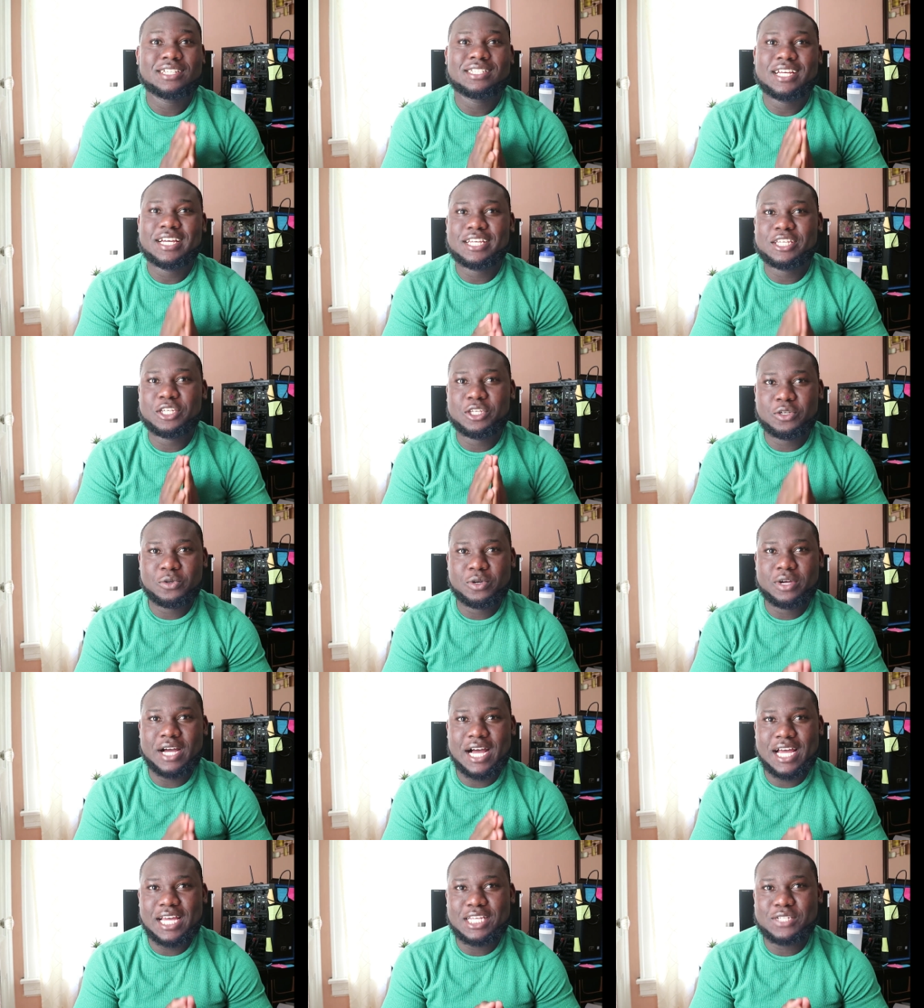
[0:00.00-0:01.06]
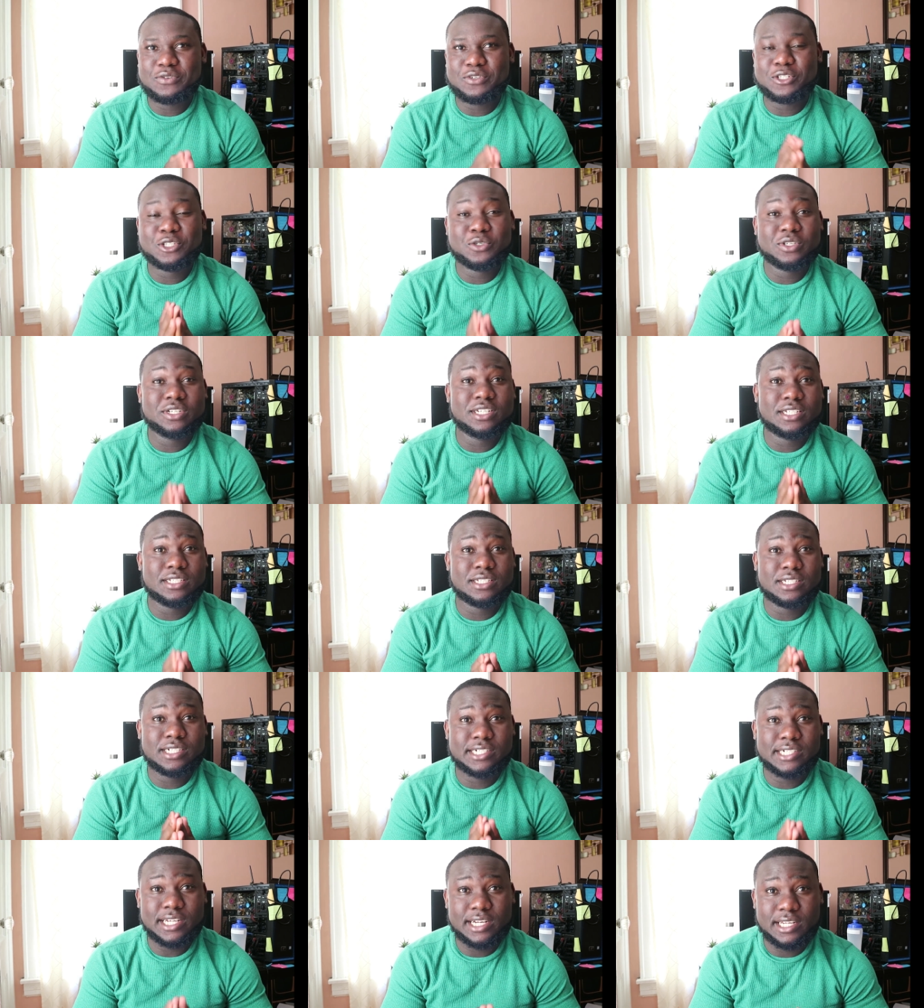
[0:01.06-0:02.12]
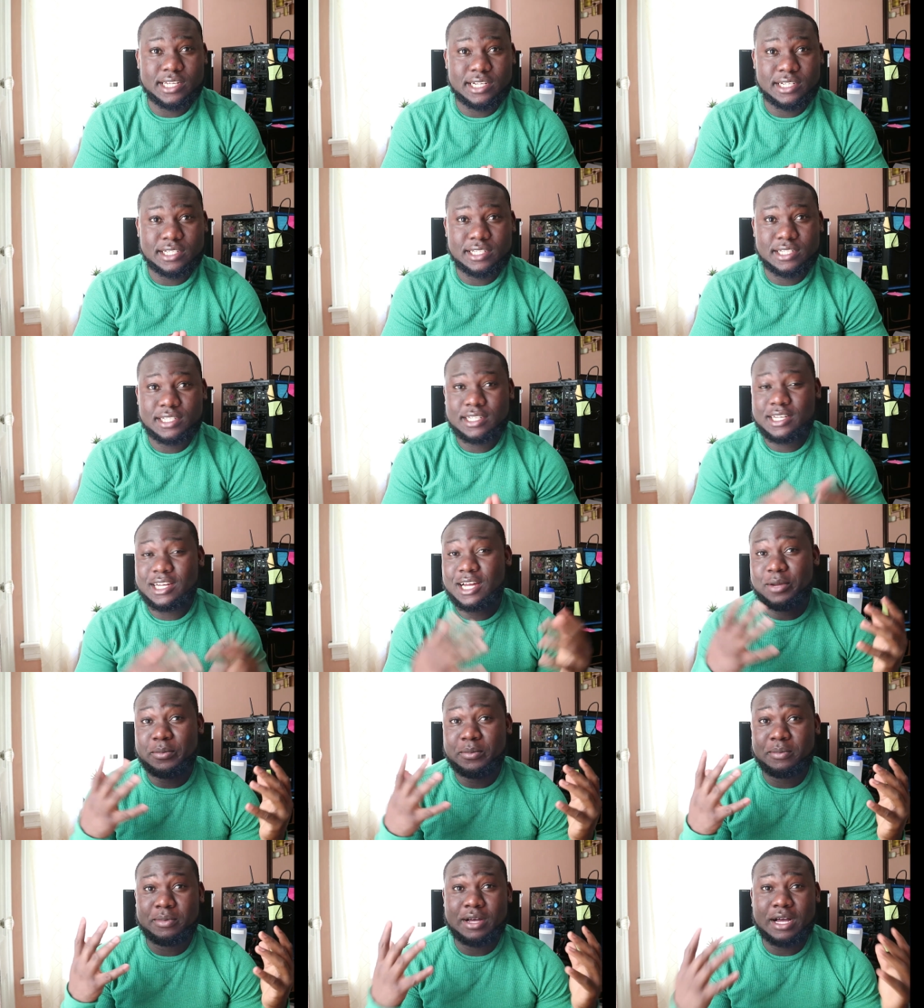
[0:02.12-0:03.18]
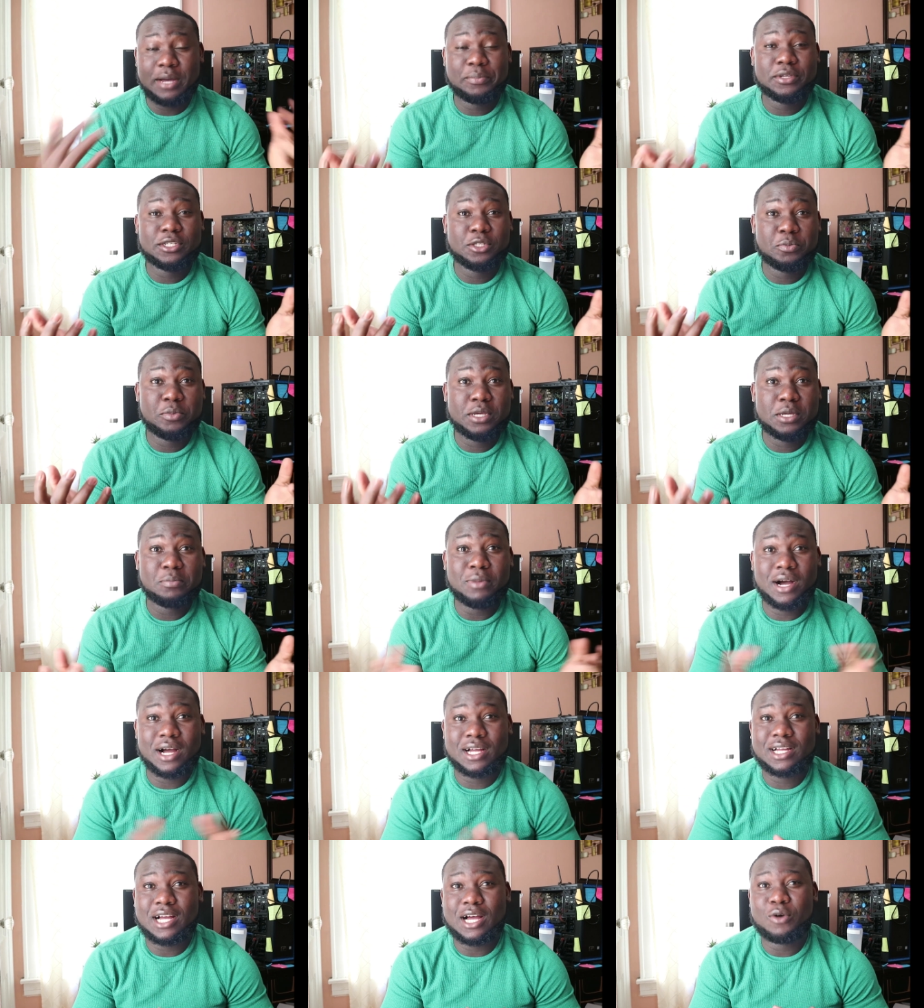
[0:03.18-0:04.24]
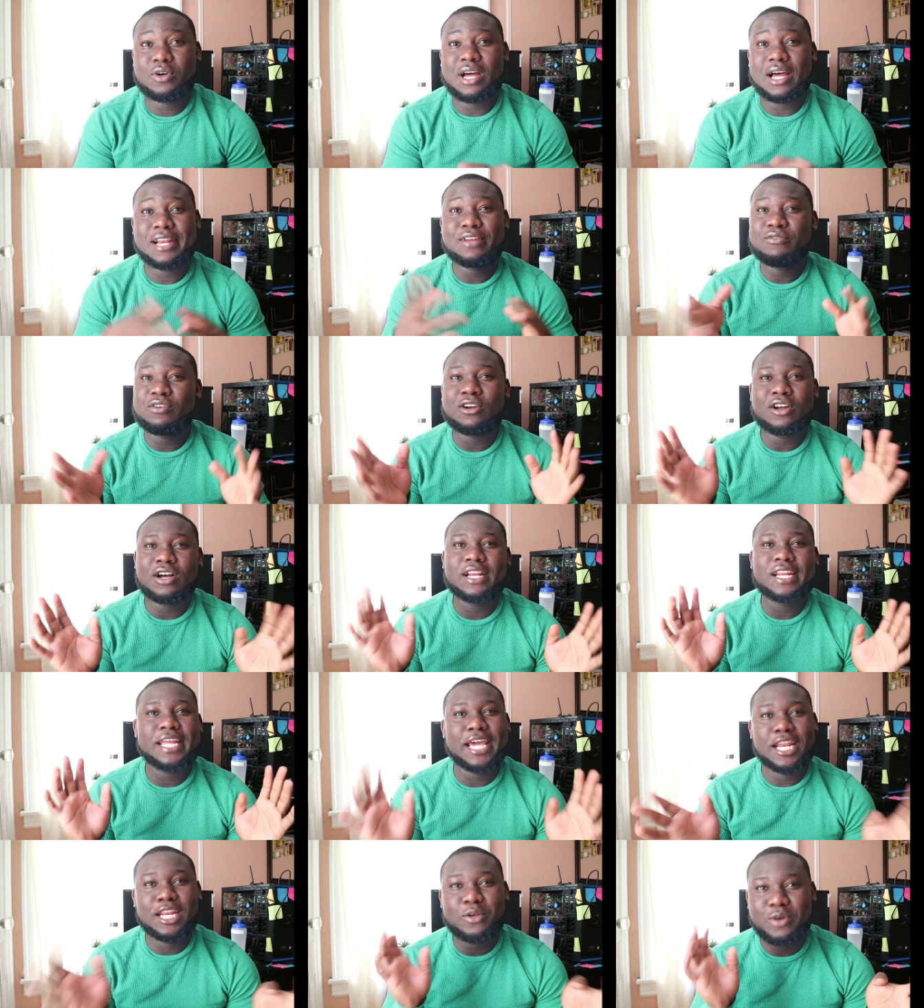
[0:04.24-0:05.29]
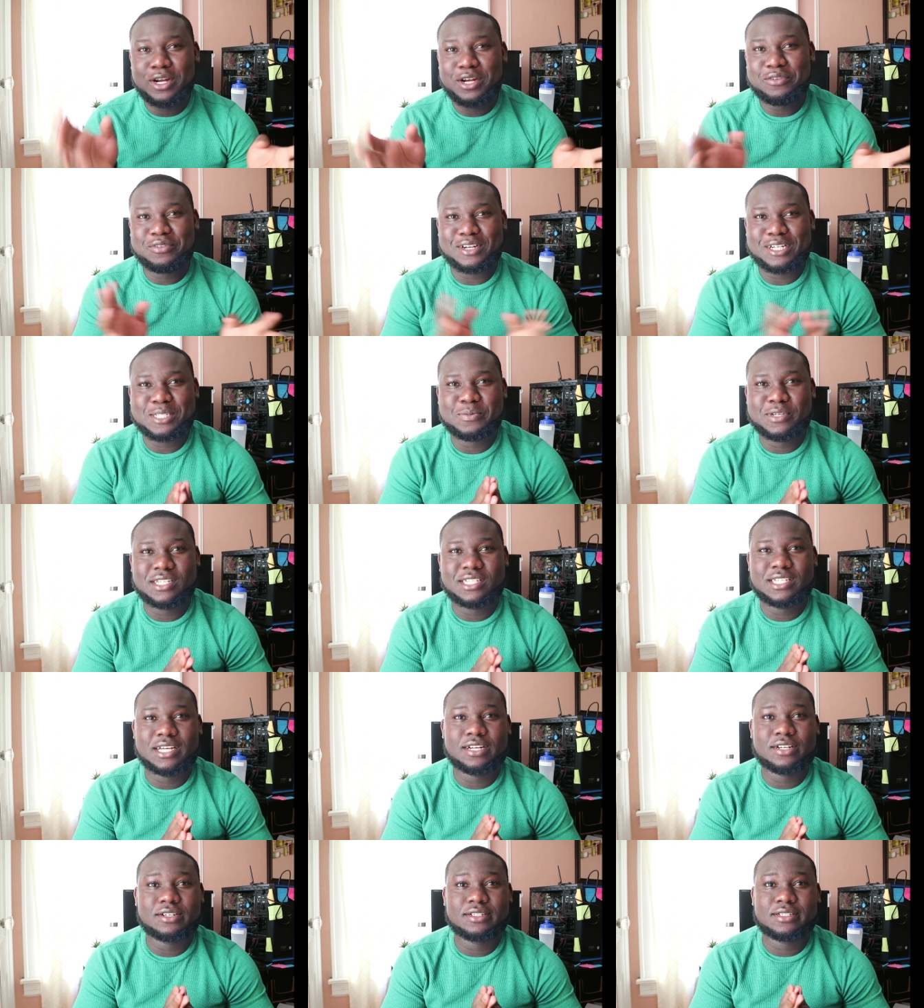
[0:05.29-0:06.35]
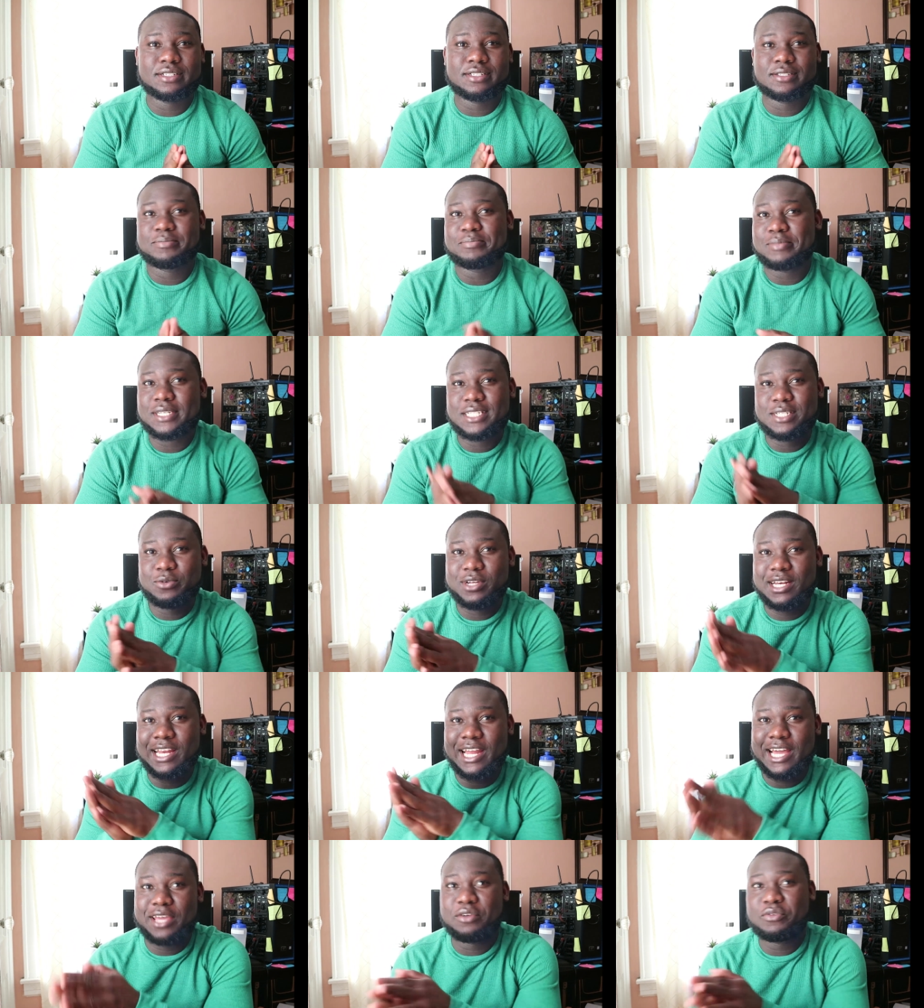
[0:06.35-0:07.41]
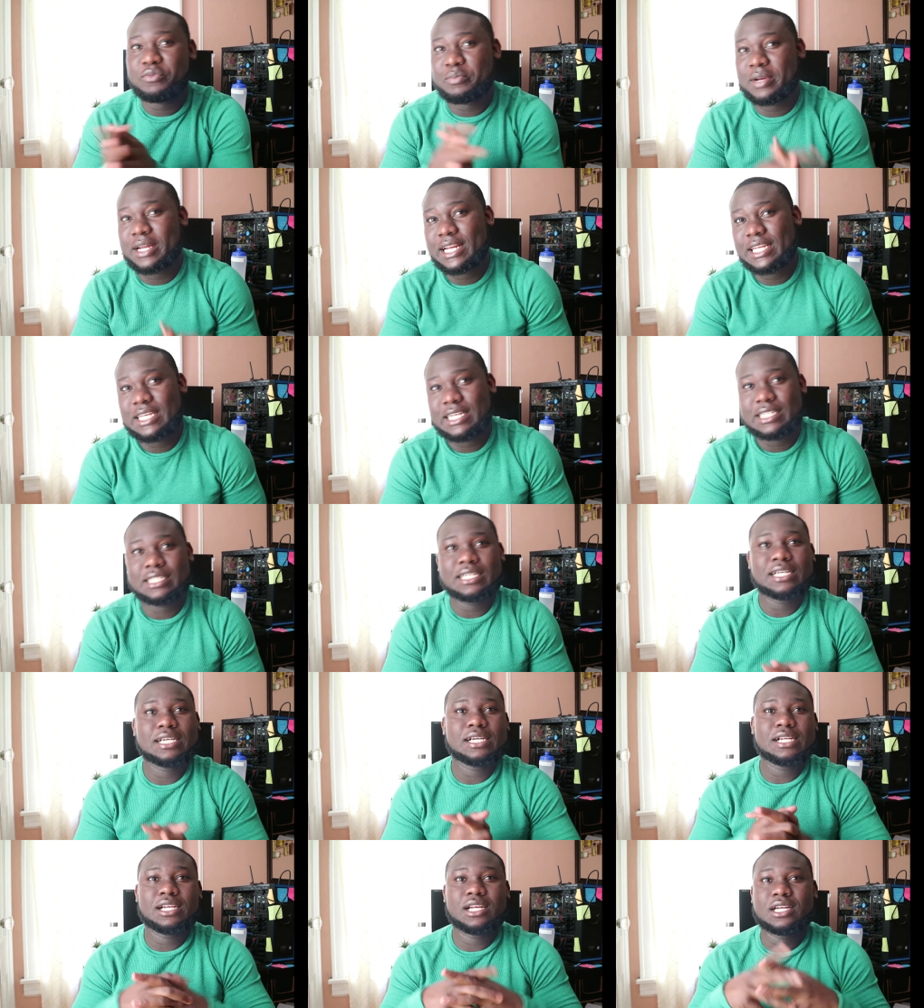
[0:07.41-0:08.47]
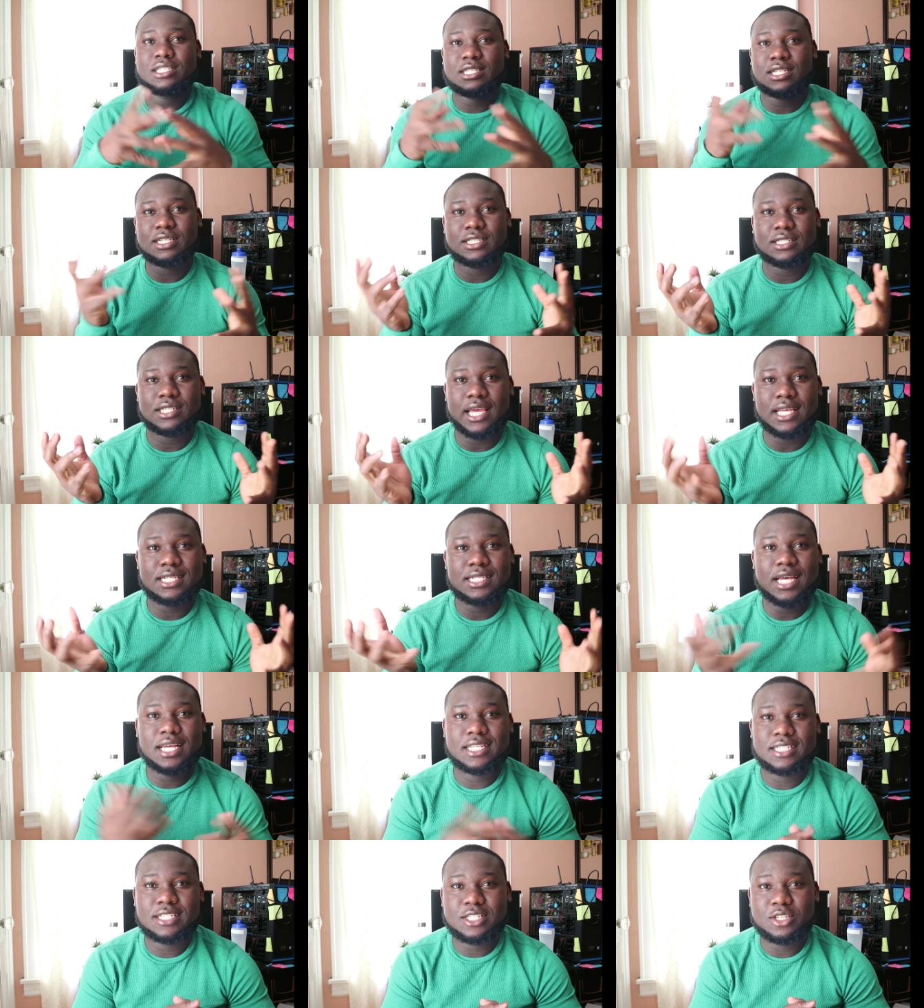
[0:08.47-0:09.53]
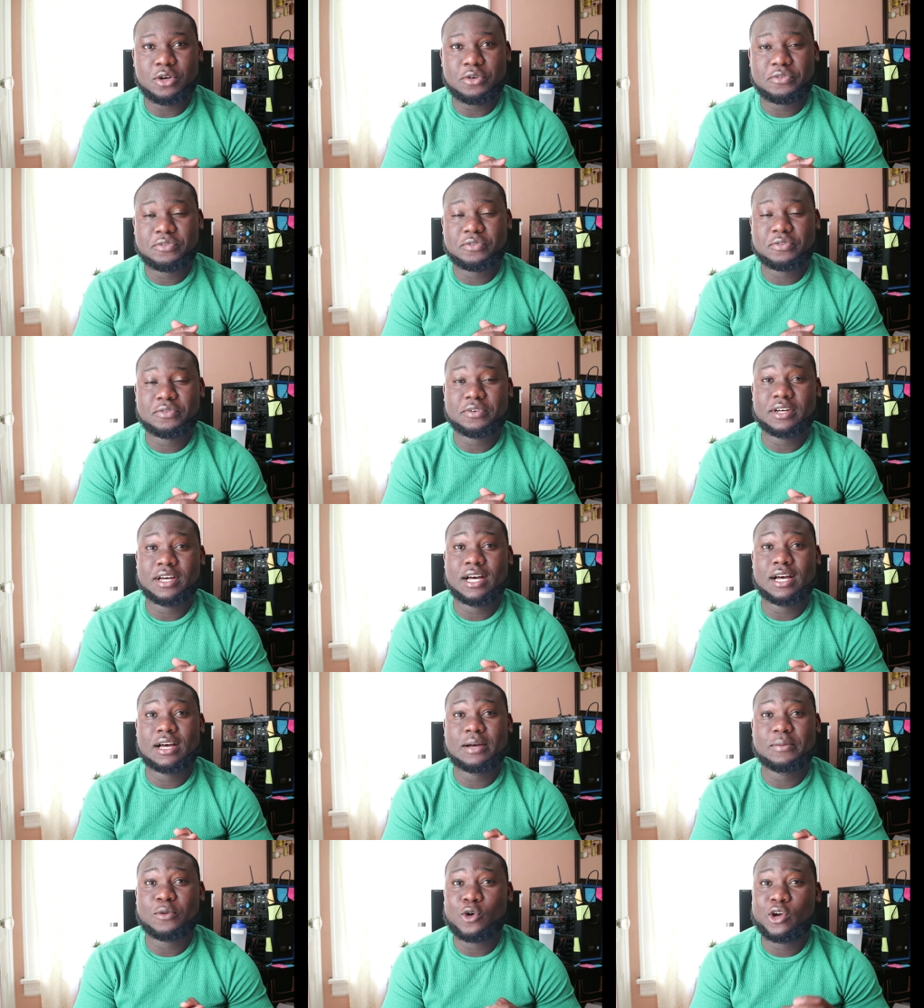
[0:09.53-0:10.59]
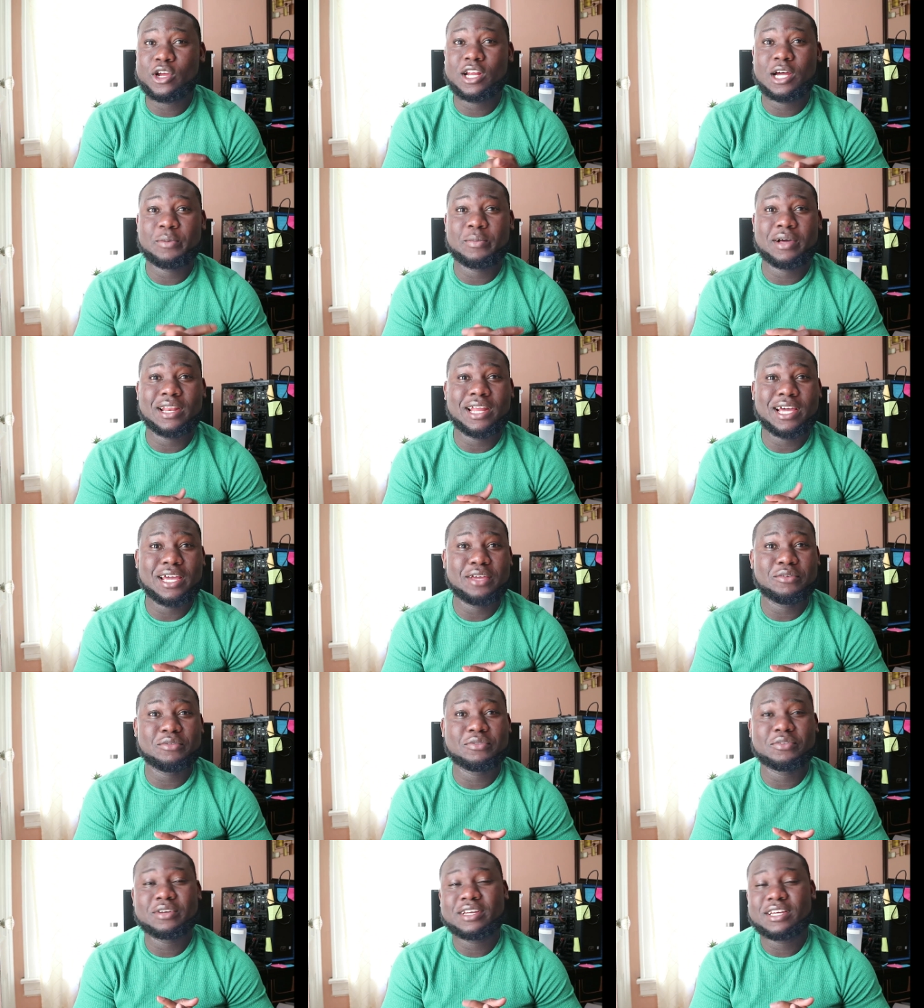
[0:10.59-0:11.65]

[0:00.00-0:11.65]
Thank you guys for tuning into the channel. I'm happy to be back. I never gone anywhere in the first place. I was busy with life, planning lots of exciting stuff going on in my life.